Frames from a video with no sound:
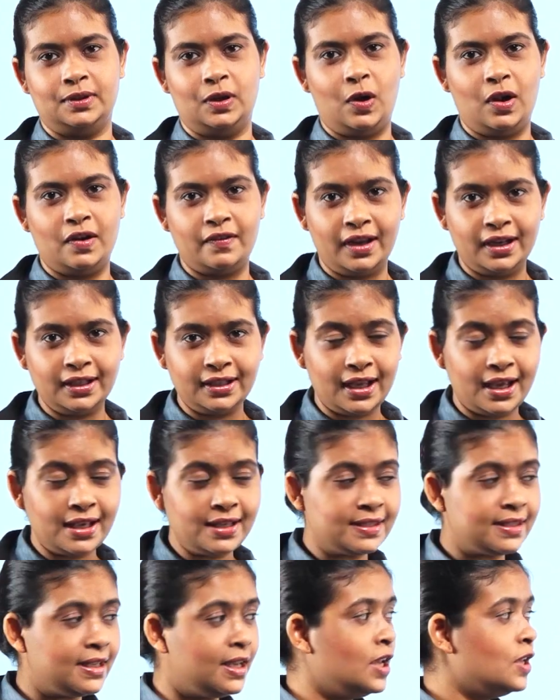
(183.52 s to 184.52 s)
Alright
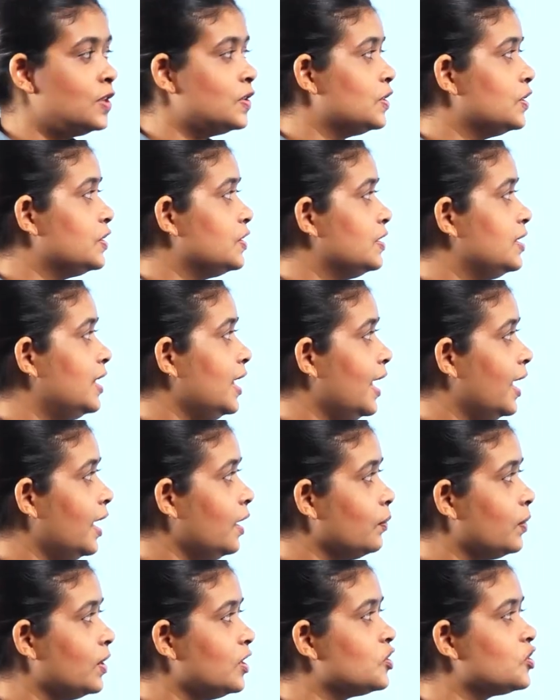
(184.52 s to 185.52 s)
guys, so today
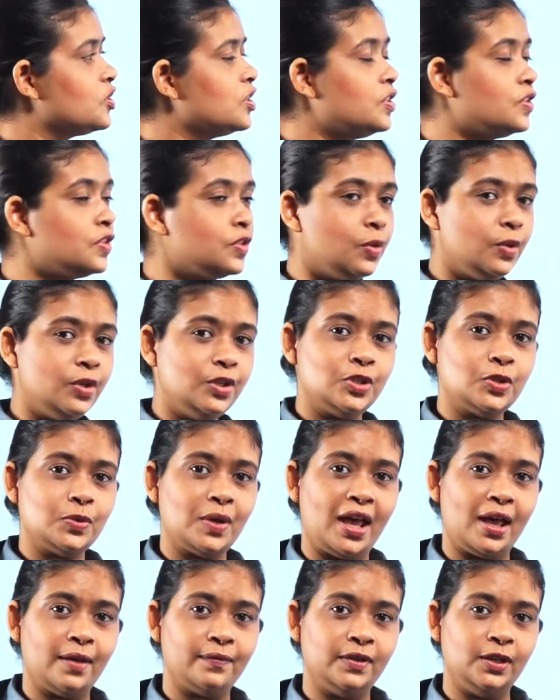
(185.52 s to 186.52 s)
we're just going to
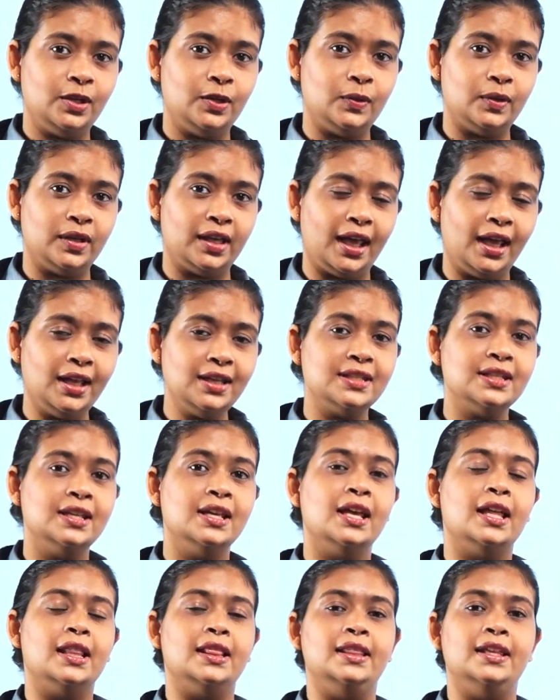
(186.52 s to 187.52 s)
have a look at
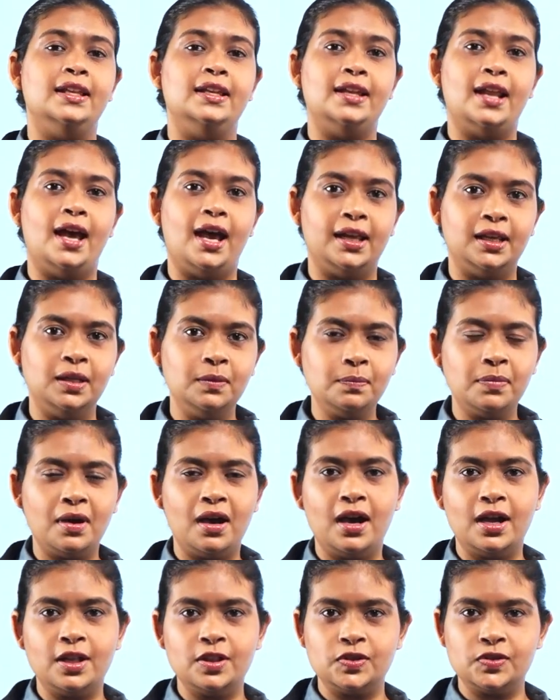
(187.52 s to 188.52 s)
the 9
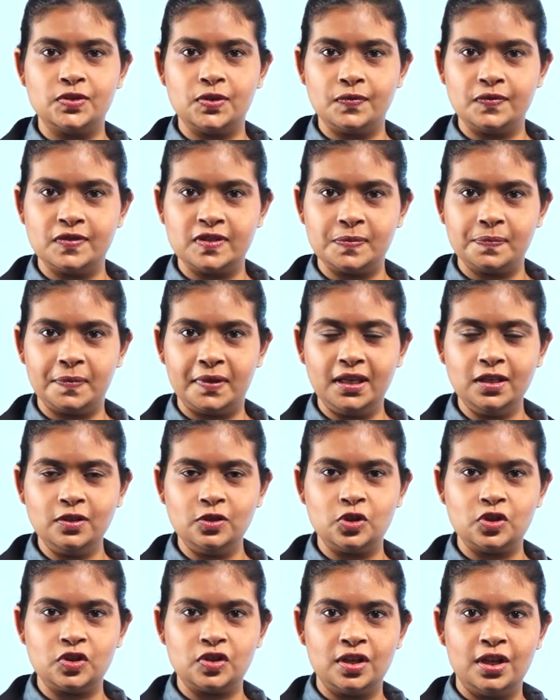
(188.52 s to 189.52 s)
parts of
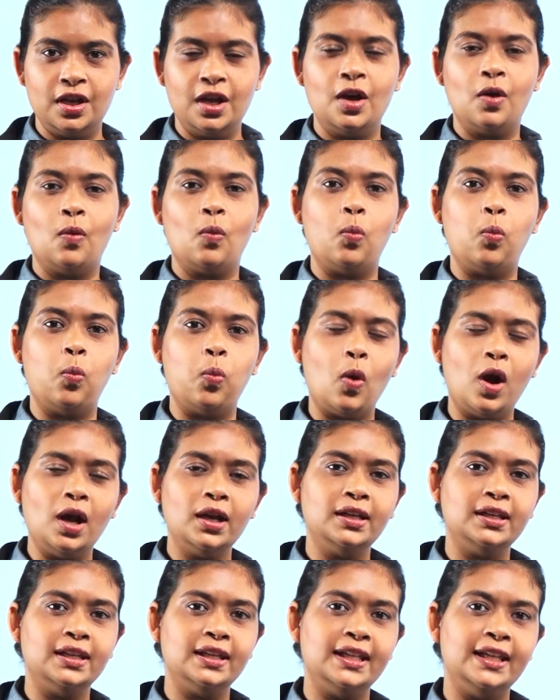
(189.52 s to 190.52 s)
speech,
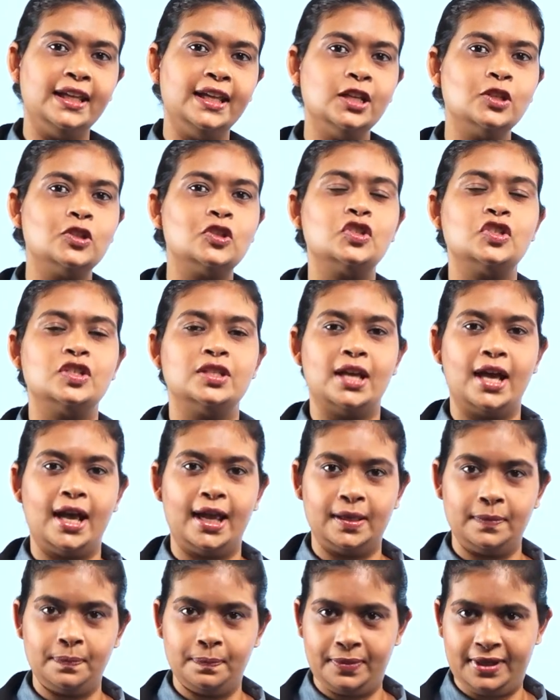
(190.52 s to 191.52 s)
what each
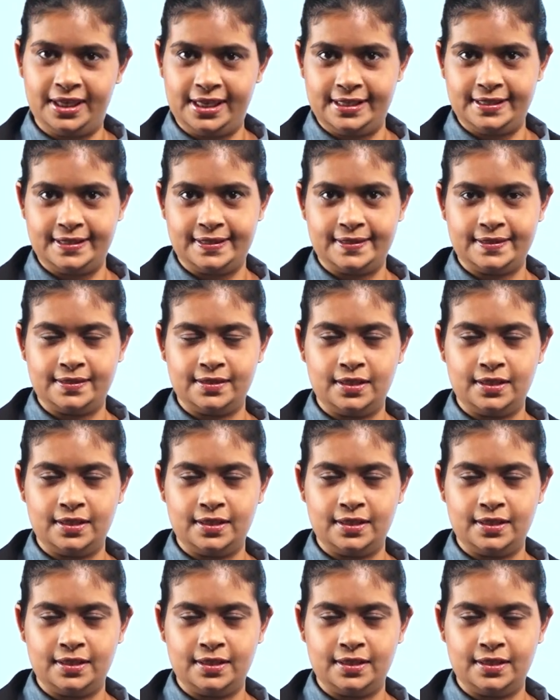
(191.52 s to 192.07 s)
type is.